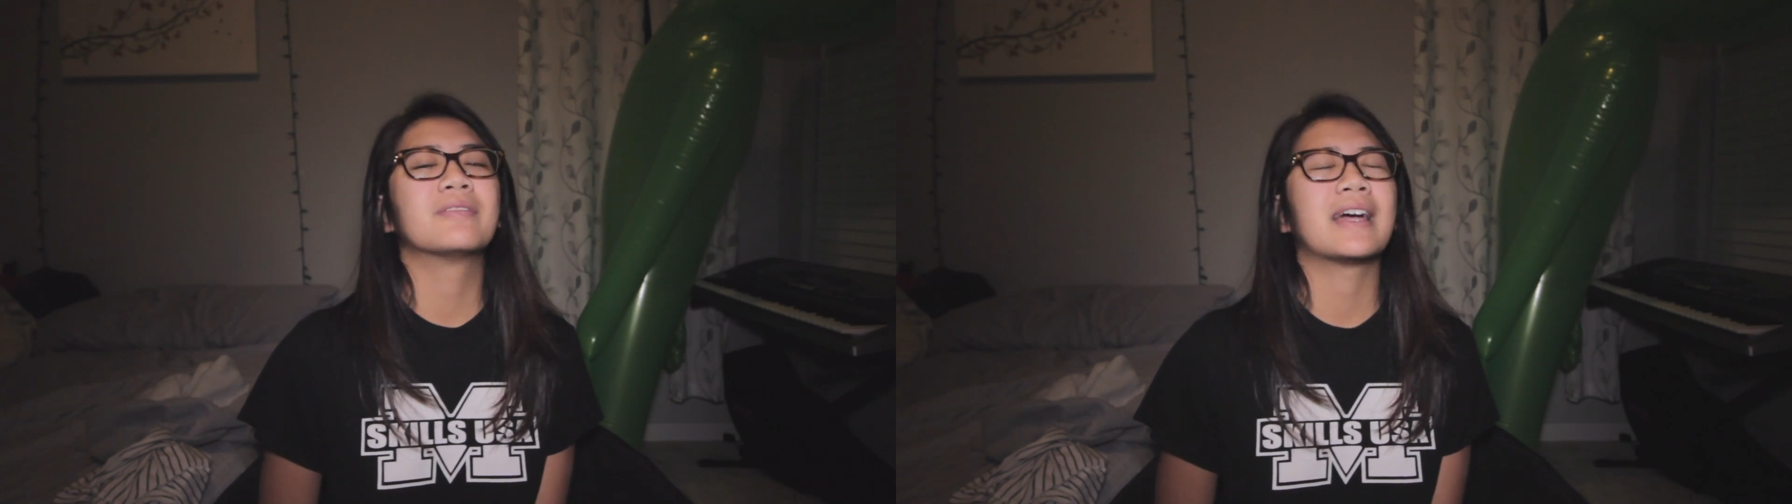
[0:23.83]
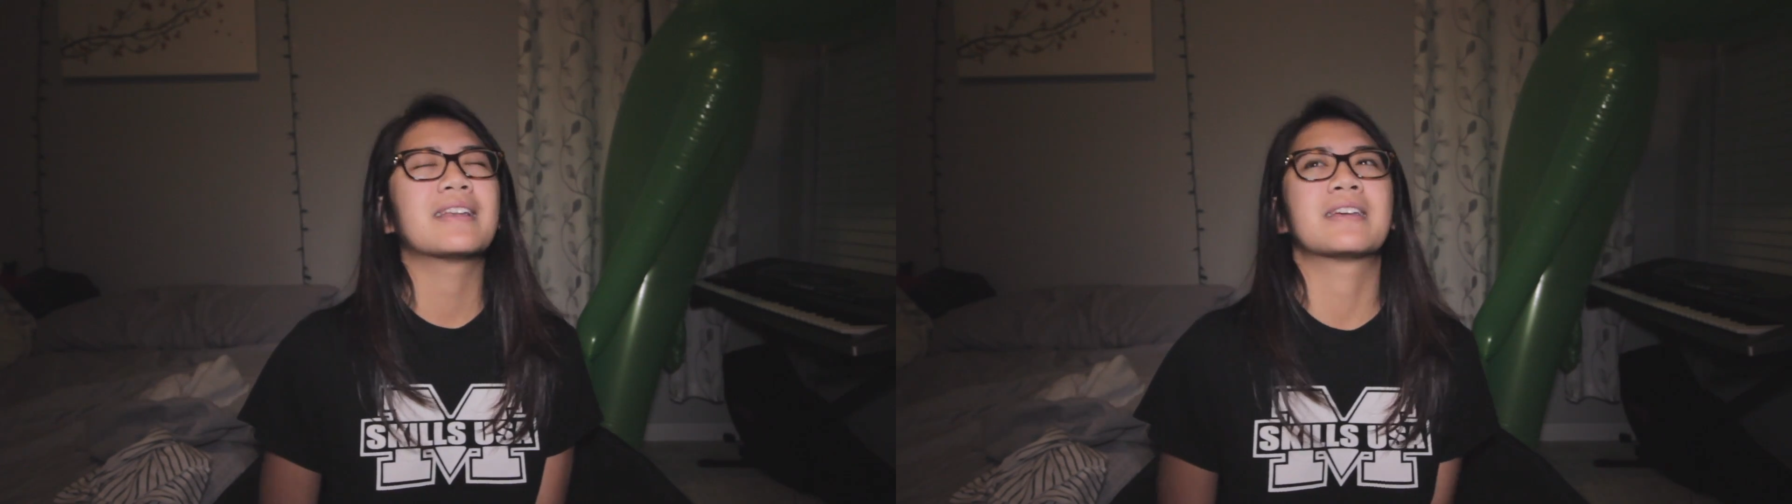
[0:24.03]

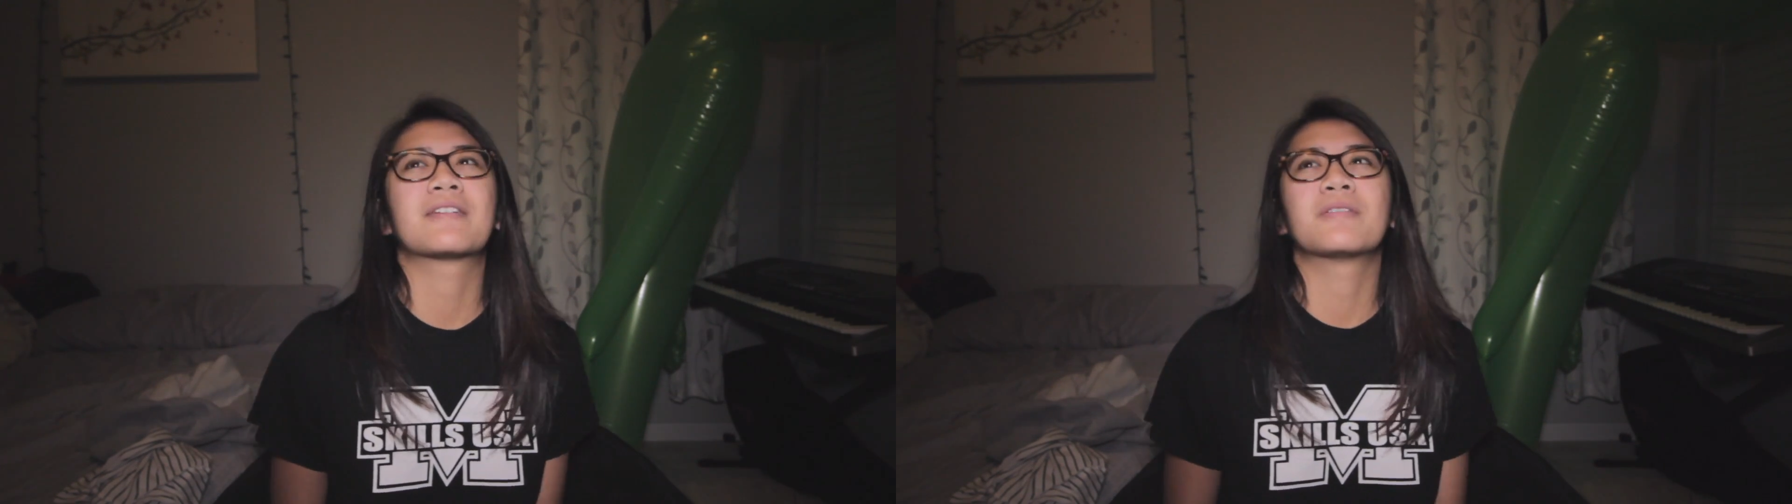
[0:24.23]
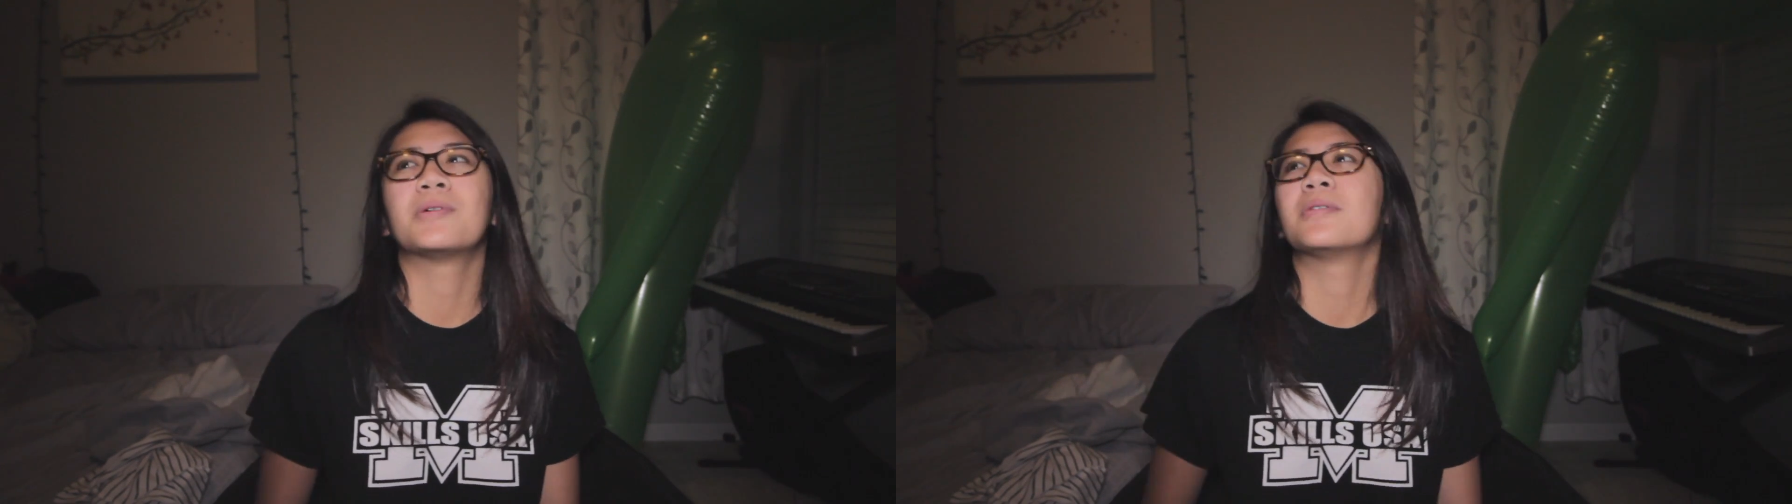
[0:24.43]
not
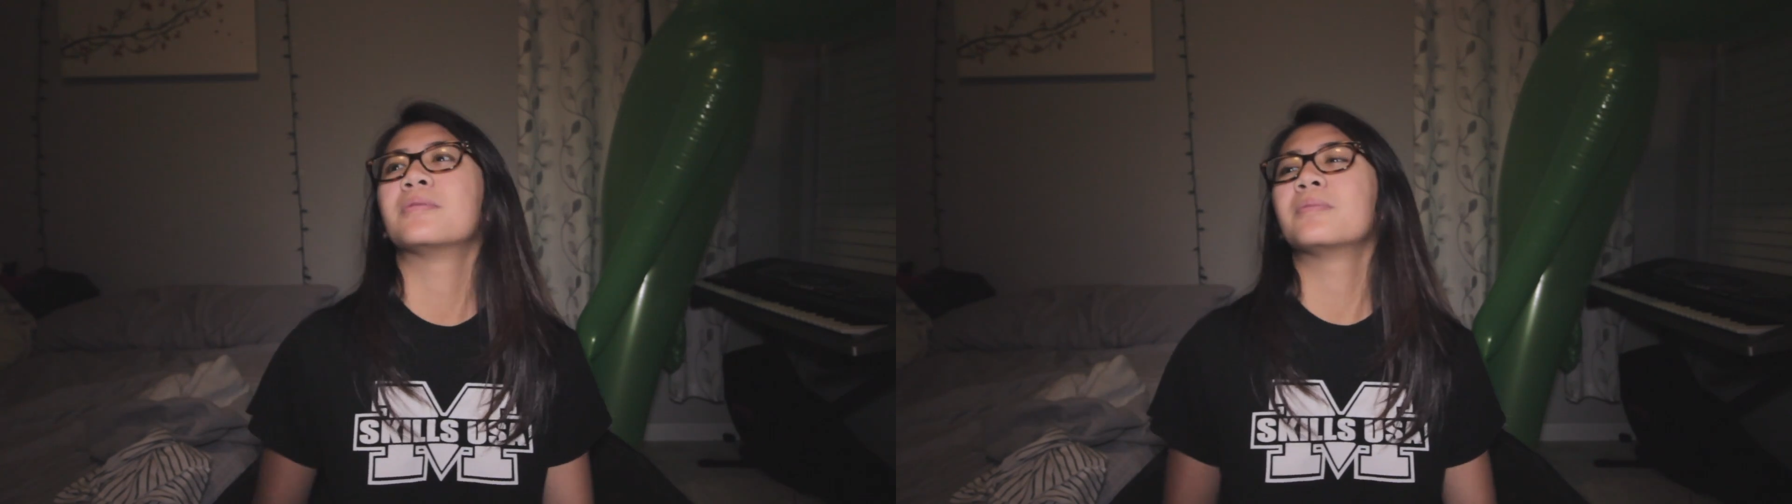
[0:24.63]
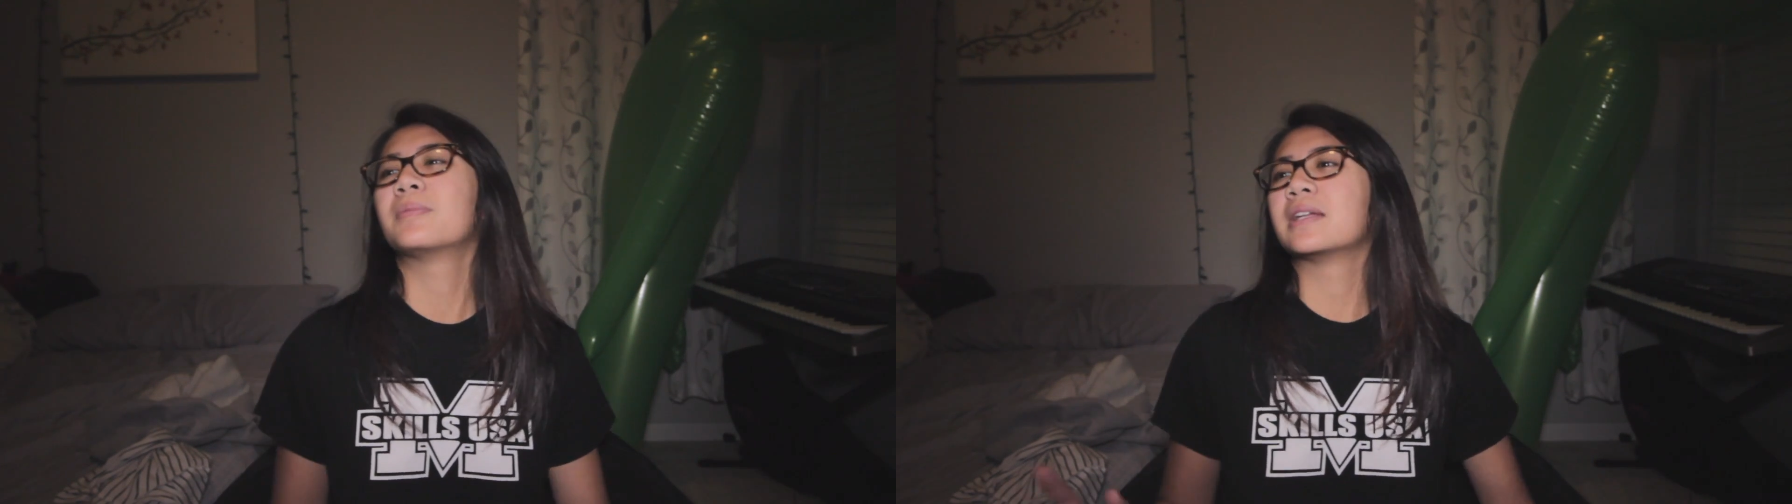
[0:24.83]

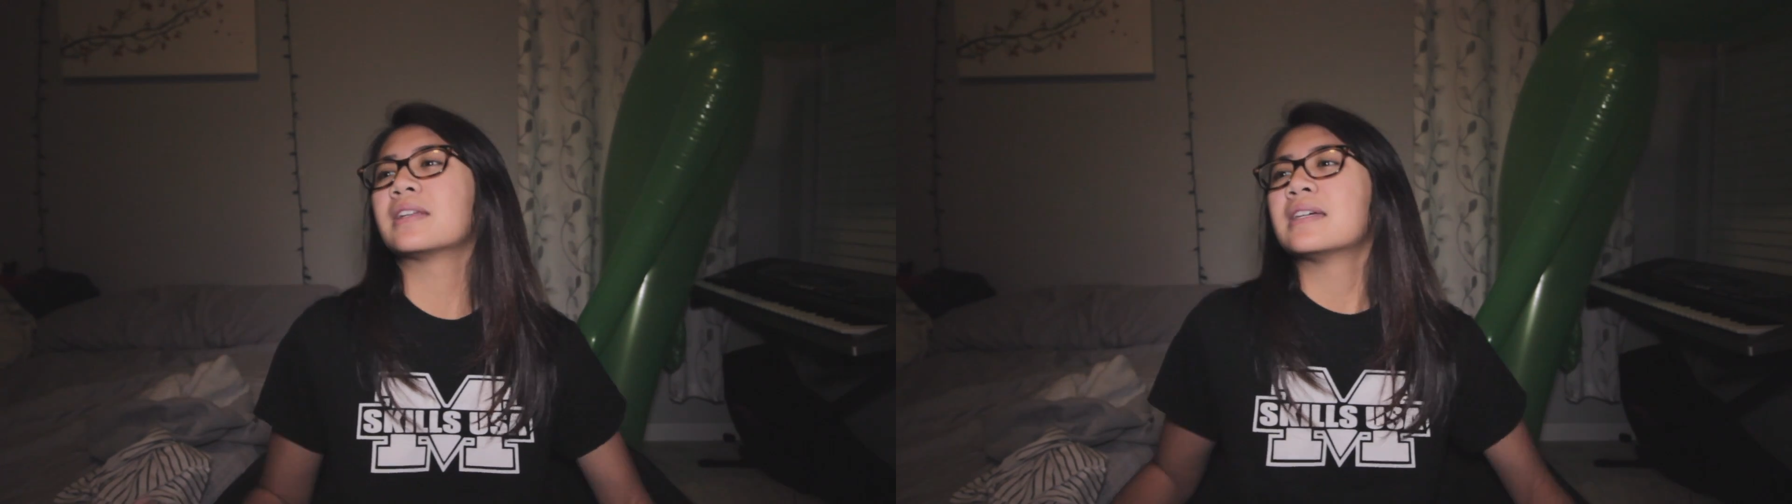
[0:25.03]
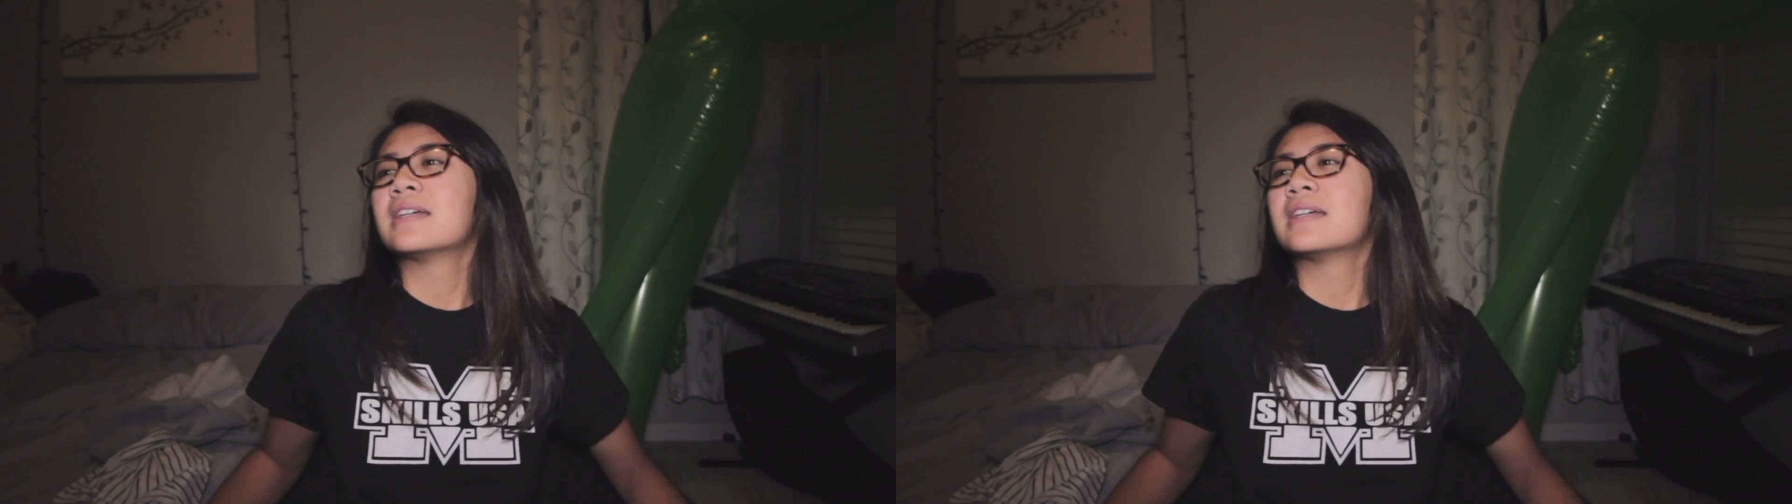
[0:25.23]
terrible, but